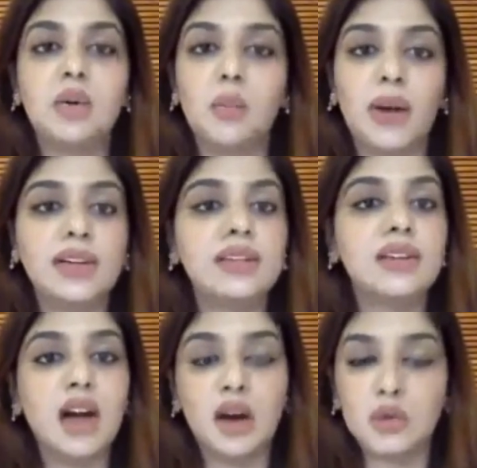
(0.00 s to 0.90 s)
One,
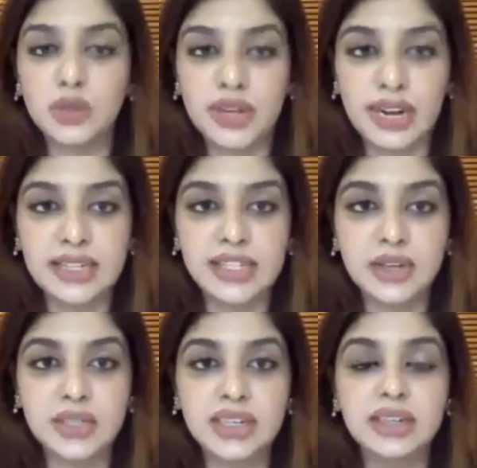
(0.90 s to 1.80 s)
how to cleanse
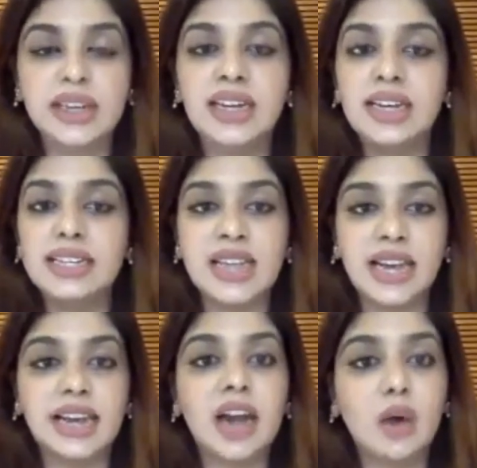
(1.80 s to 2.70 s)
your skin.
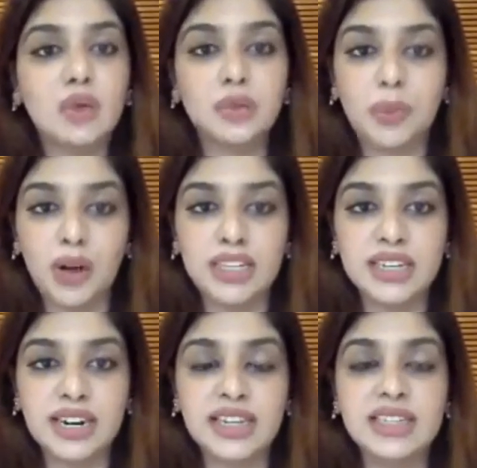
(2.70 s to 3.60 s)
Second, how to
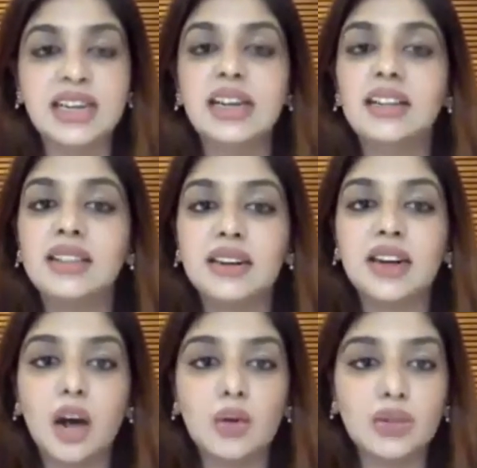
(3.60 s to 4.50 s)
moisturize. Third,
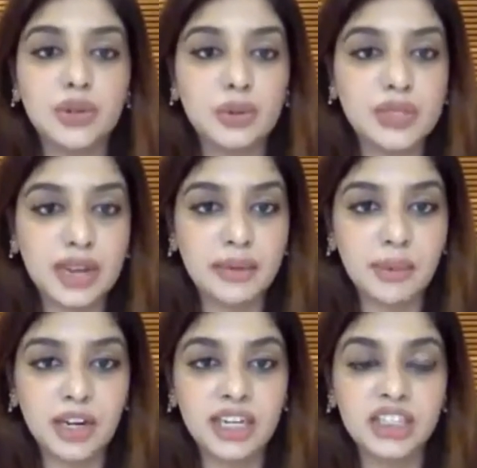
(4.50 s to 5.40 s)
how to use sun
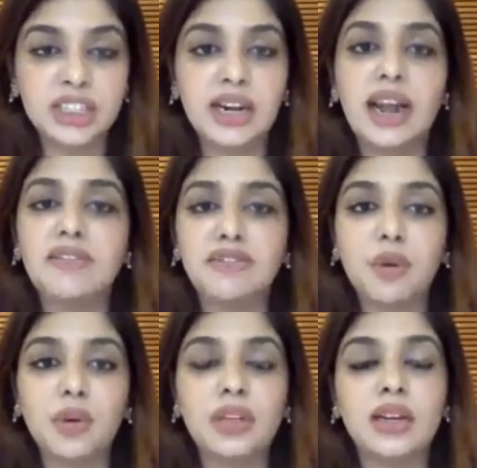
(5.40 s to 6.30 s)
protection. And
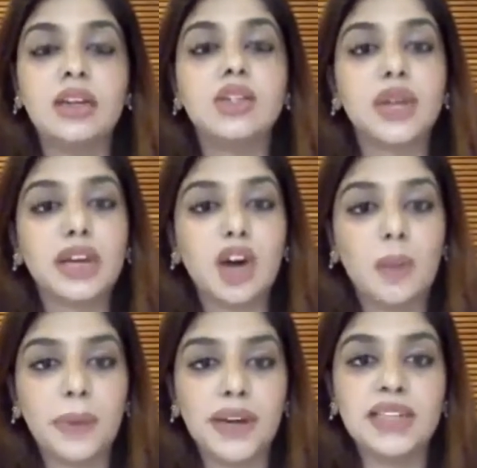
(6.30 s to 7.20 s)
fourth, to
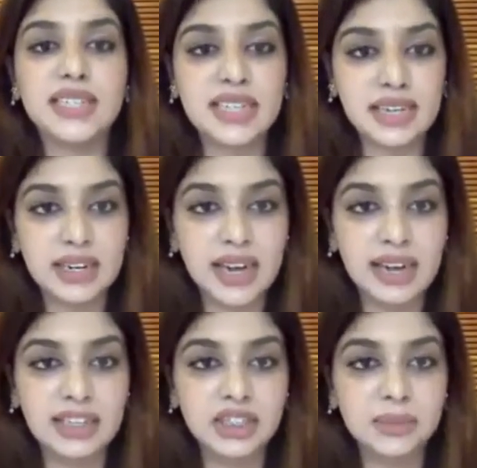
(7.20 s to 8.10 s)
incorporate a skincare
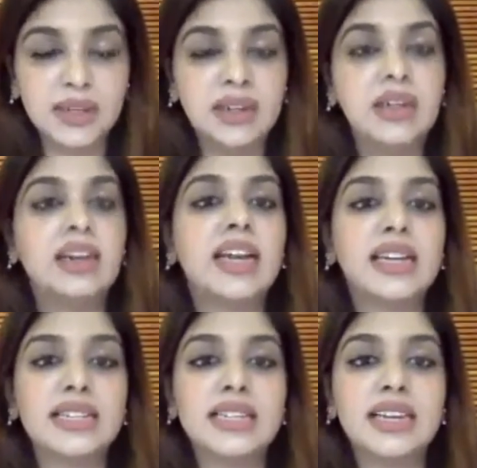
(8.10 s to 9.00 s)
regimen like a
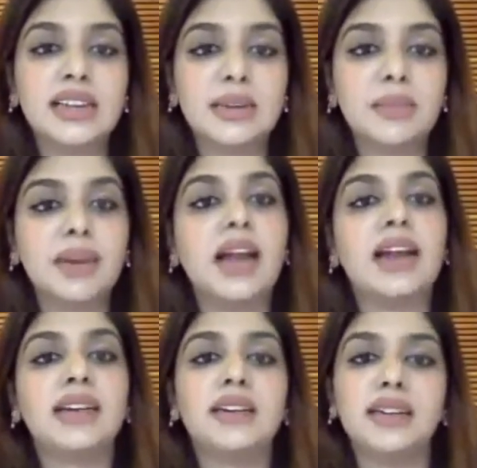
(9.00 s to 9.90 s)
serum
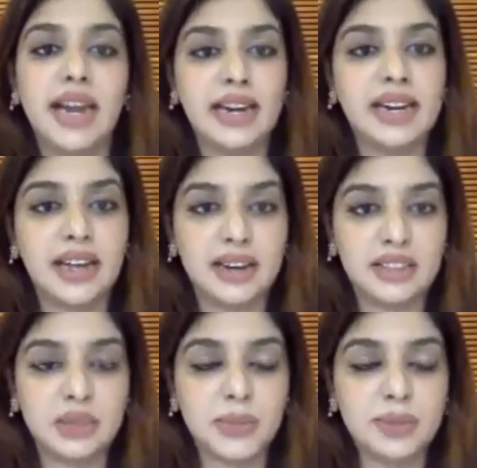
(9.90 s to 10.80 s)
and a night care
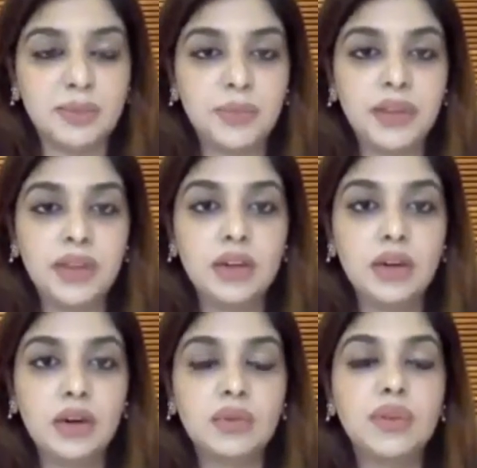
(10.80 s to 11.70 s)
regimen.
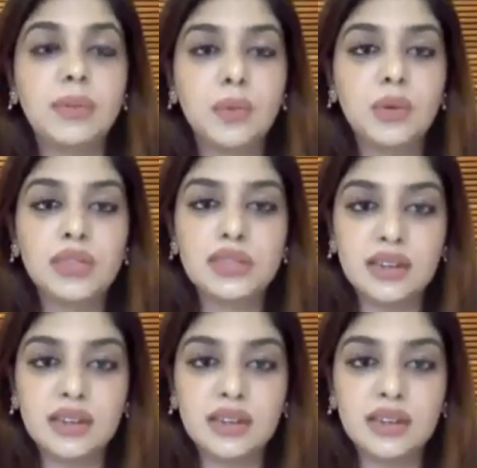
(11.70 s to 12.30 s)
Now, the most